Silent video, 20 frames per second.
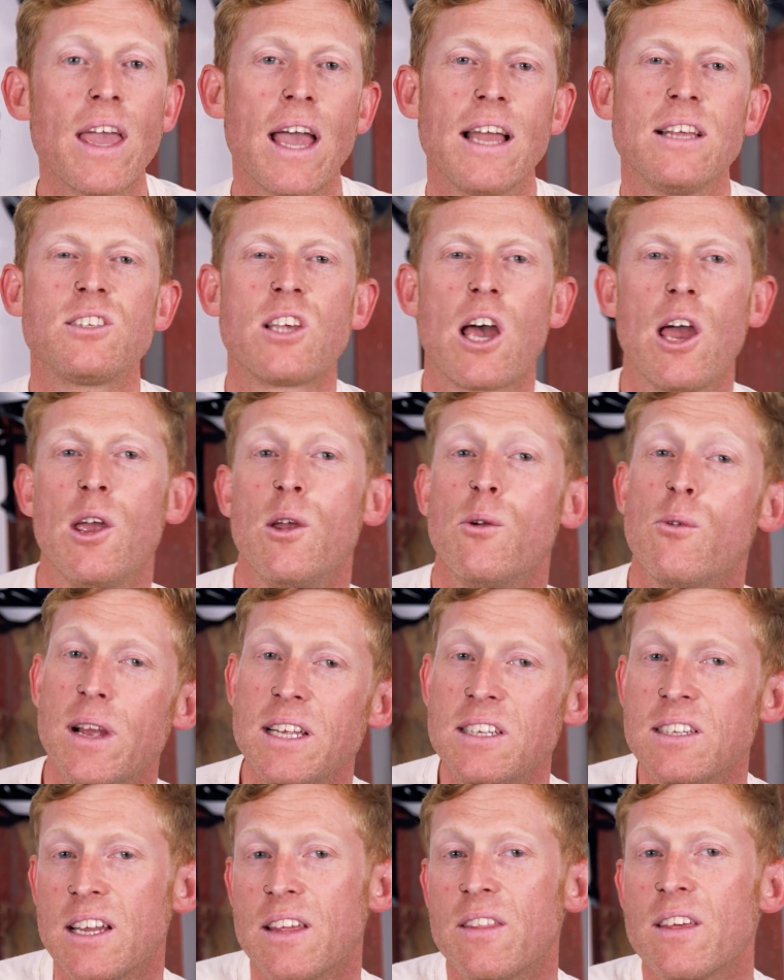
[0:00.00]
Okay, so
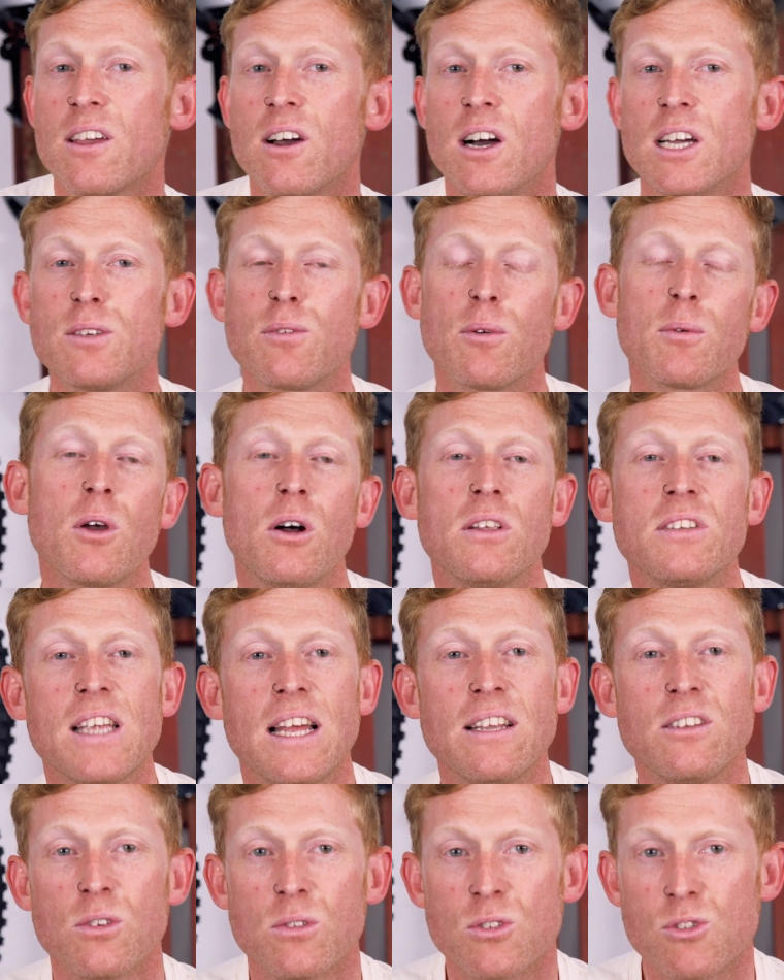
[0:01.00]
recently the guys from
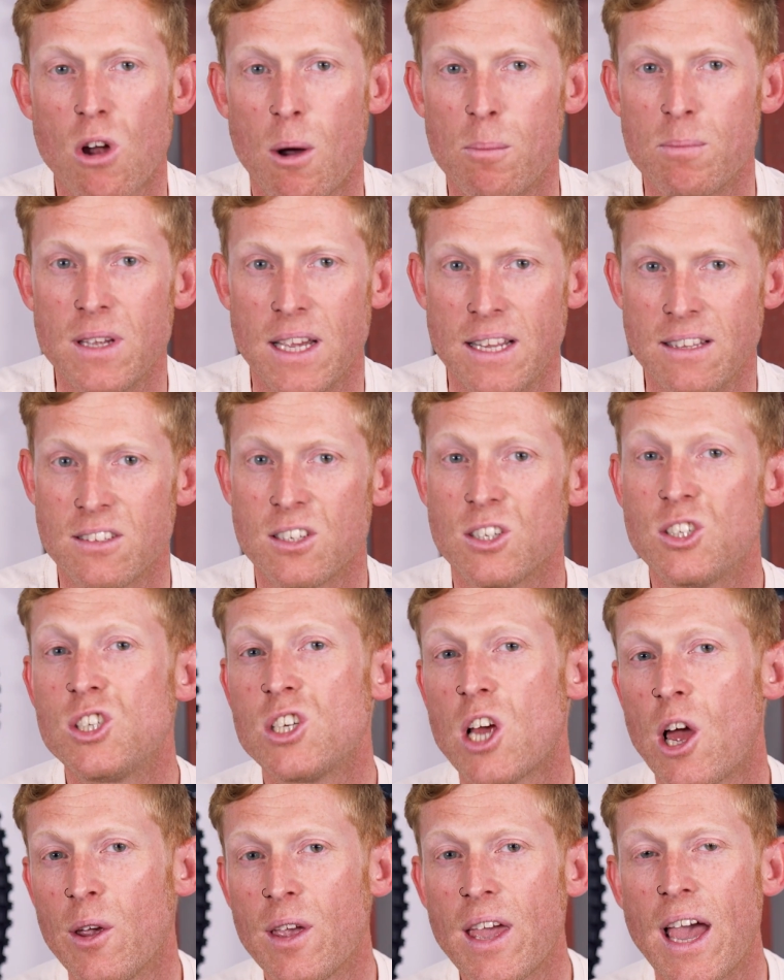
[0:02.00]
Continental dropped in to
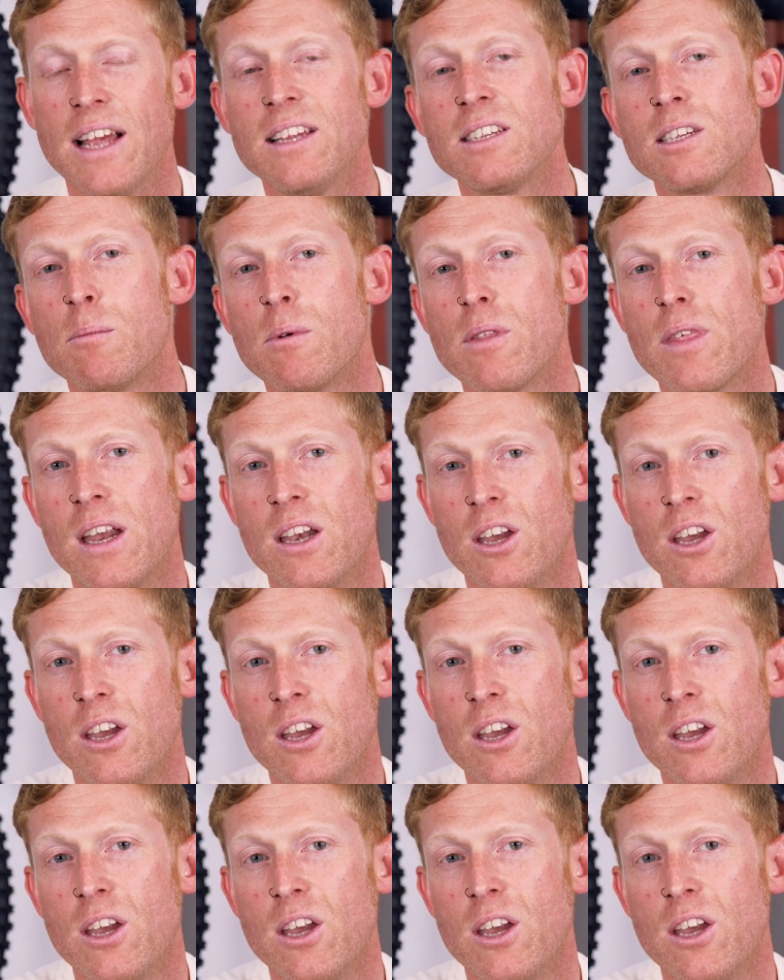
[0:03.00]
showcase some of